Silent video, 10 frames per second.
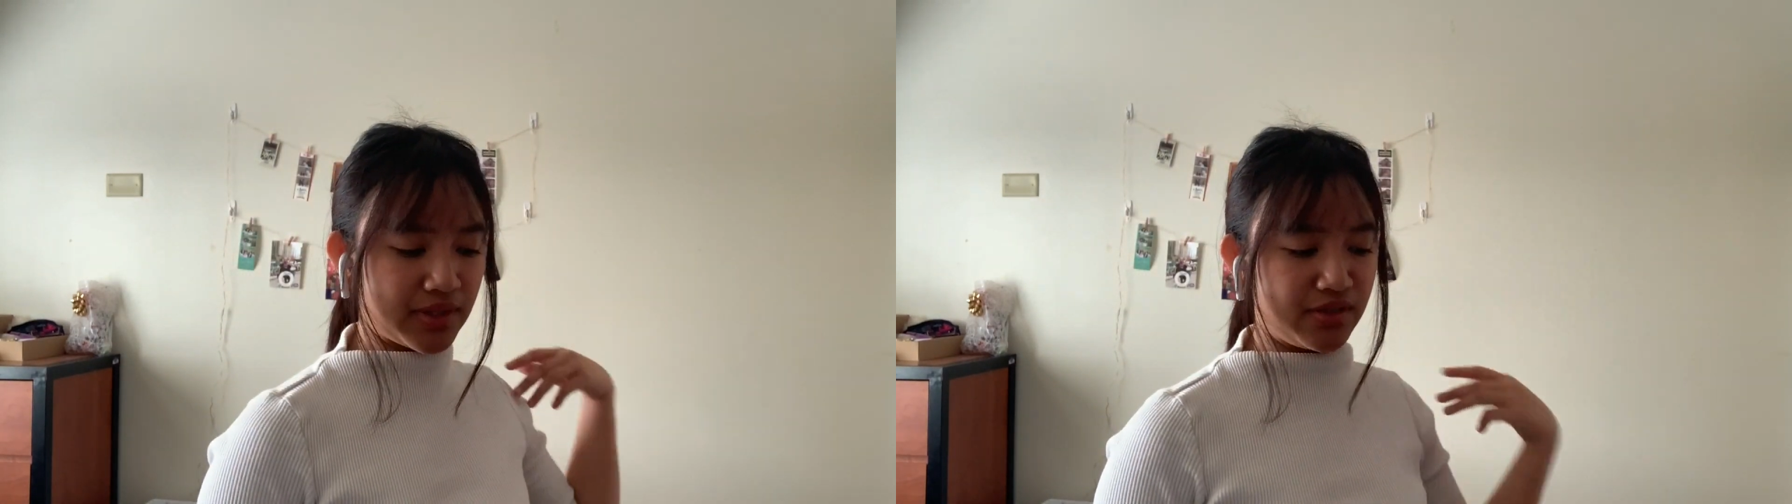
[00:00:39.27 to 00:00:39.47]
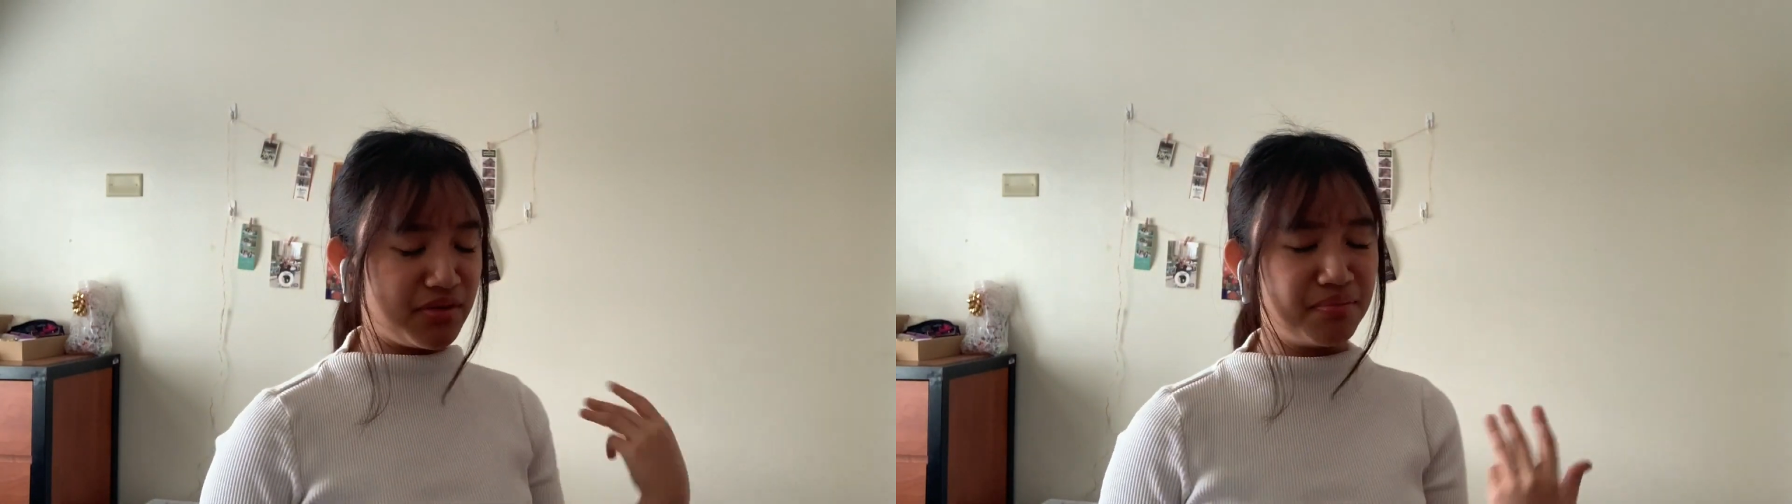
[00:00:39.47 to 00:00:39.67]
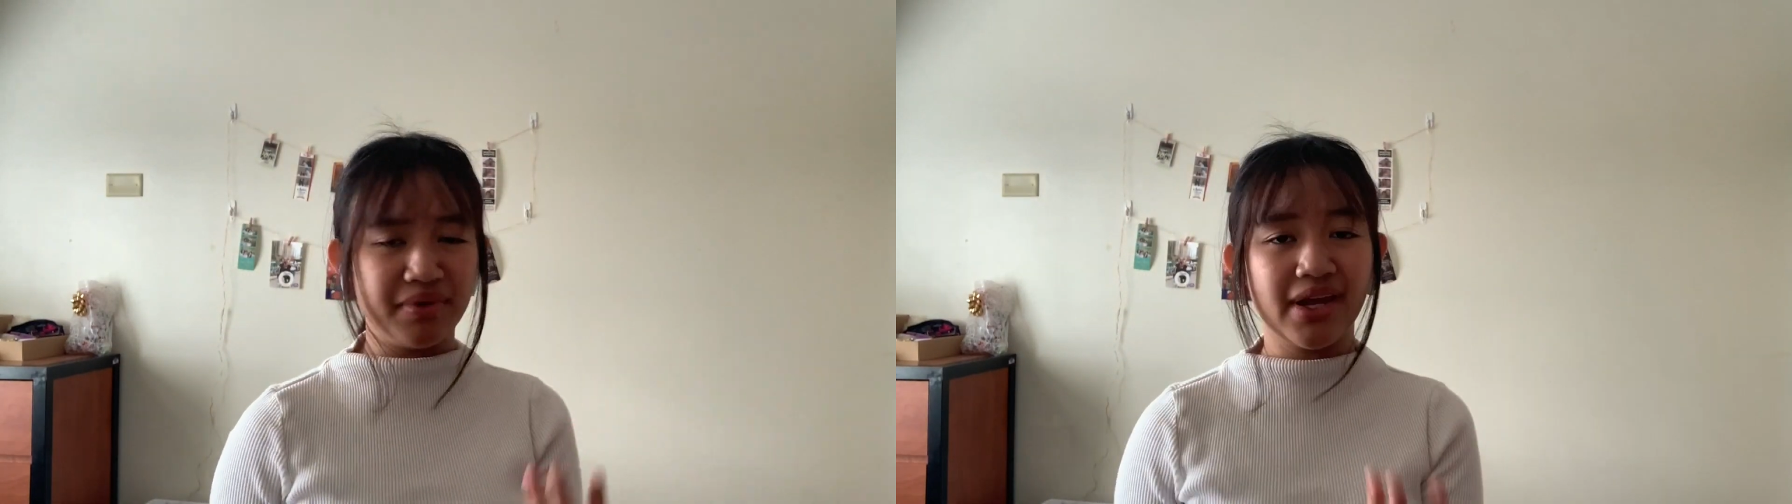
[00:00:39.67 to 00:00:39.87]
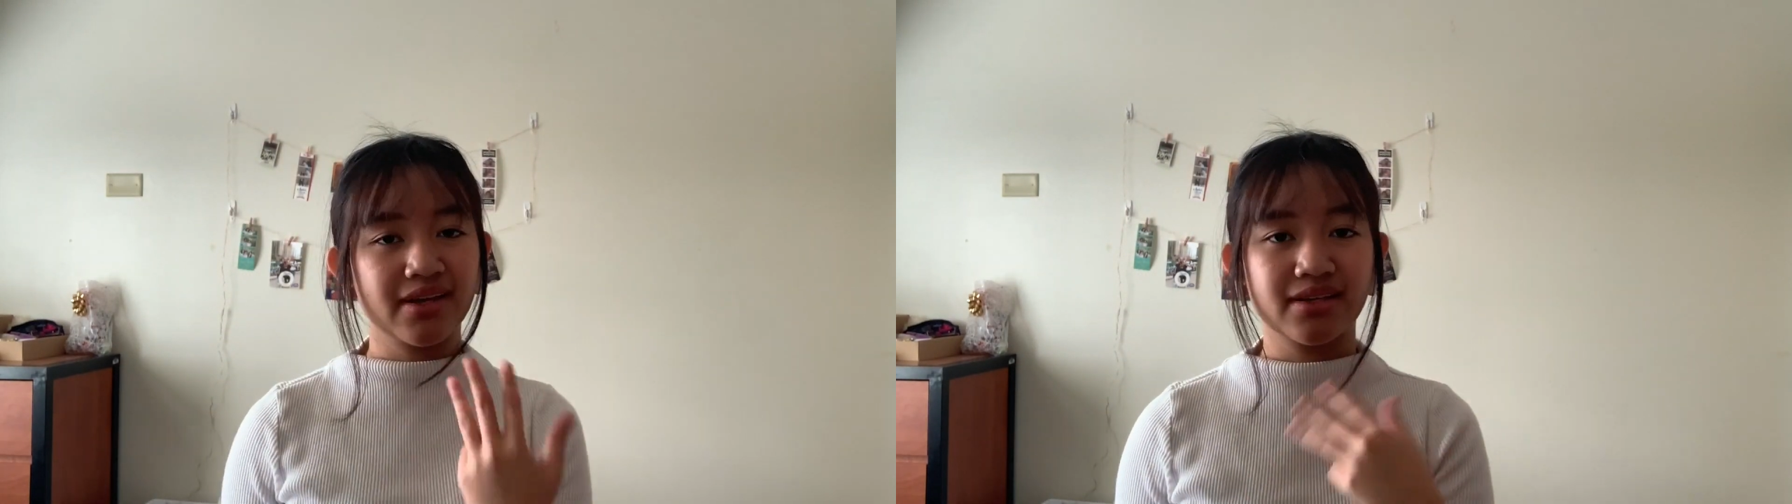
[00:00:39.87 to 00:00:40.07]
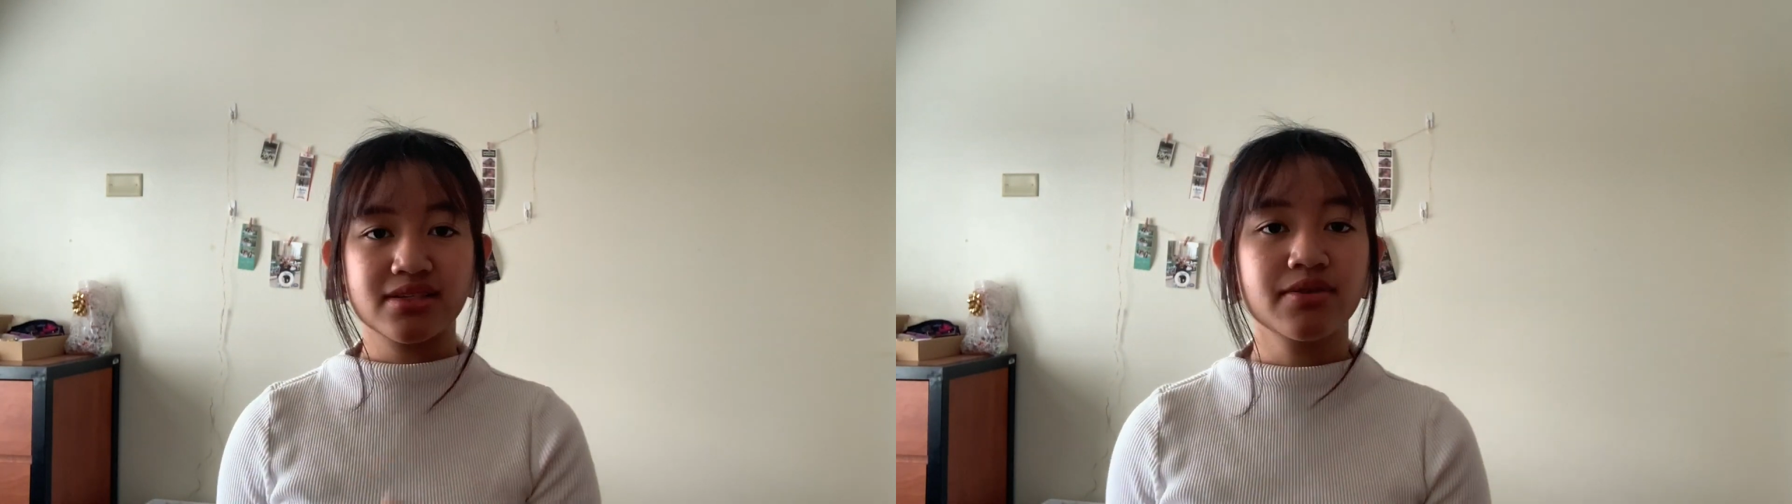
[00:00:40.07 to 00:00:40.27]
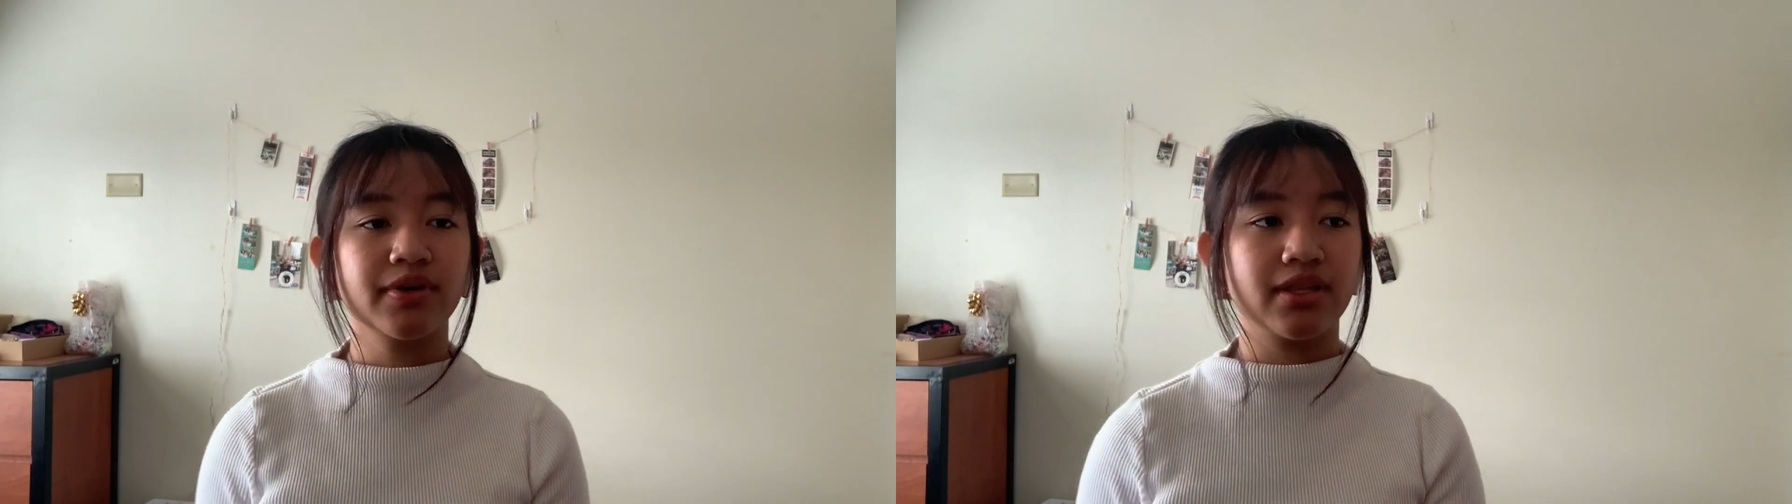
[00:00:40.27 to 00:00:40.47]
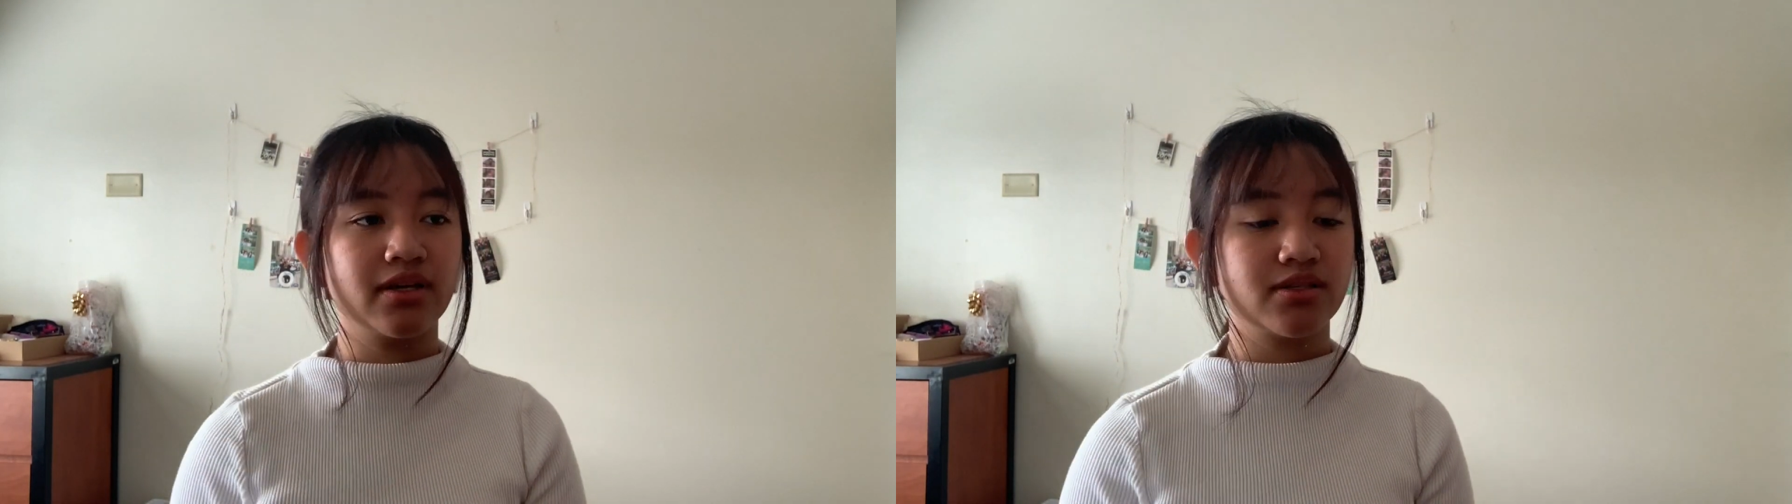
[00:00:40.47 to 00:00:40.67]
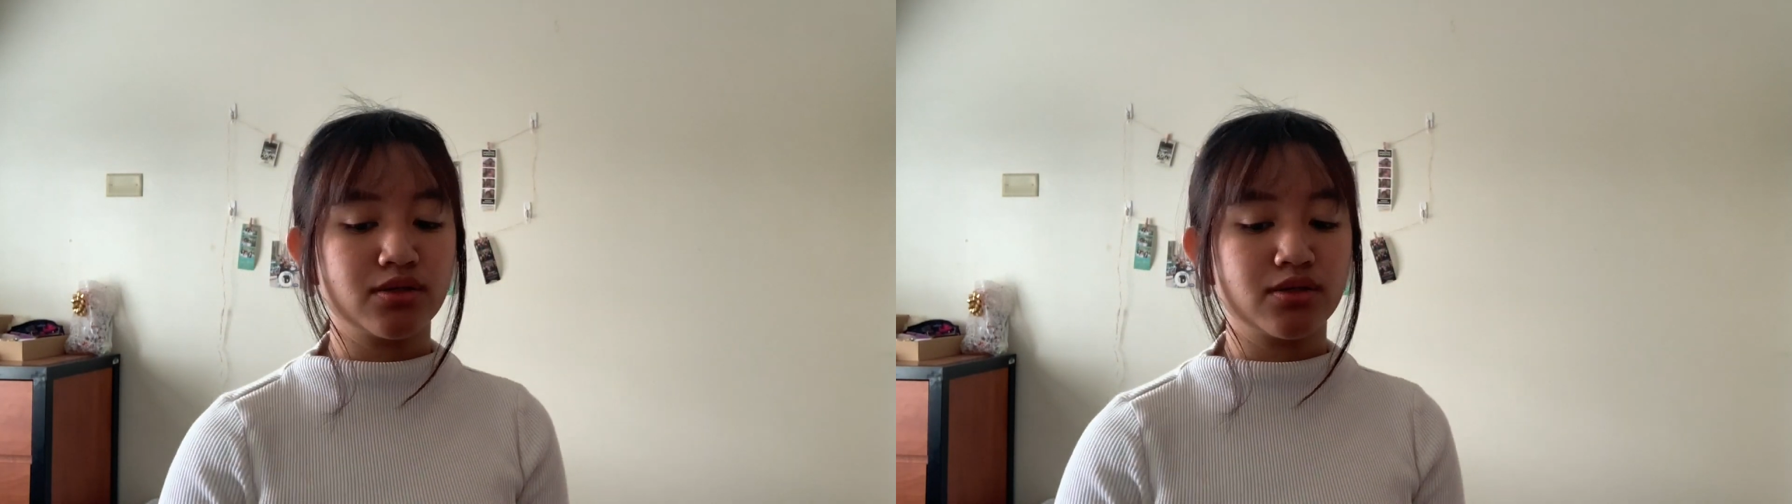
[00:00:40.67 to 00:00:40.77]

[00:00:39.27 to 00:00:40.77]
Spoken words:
your bank, and stuff like that.